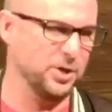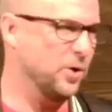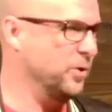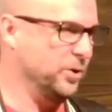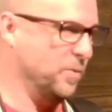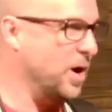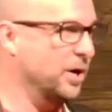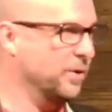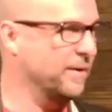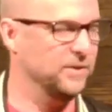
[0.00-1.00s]
who you are,
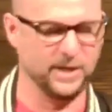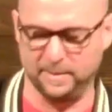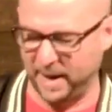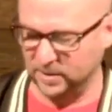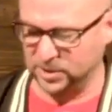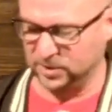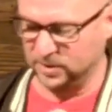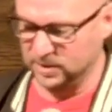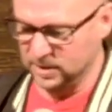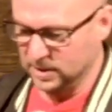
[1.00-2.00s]
know everything about you.
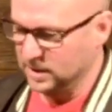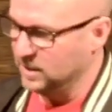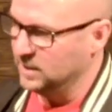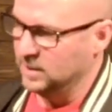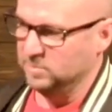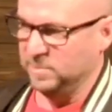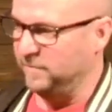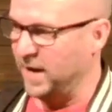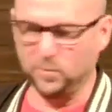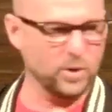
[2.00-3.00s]
But
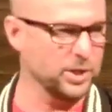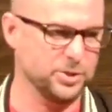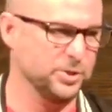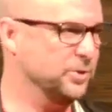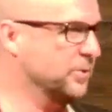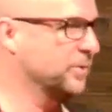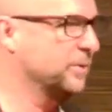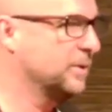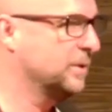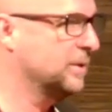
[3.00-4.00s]
find one or two.
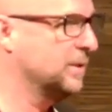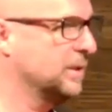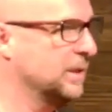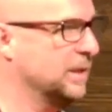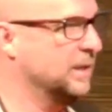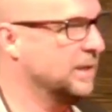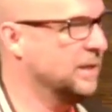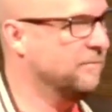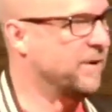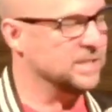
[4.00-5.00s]

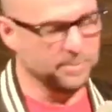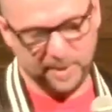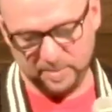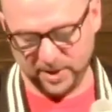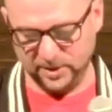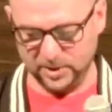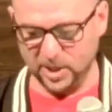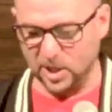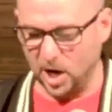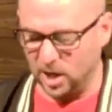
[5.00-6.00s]
Find some people that you can
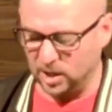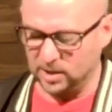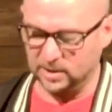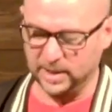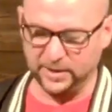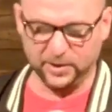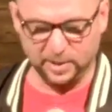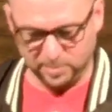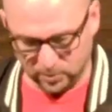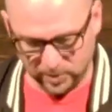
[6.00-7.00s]
call and you
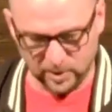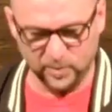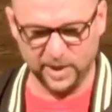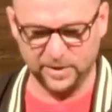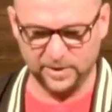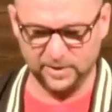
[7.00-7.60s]
can be real with.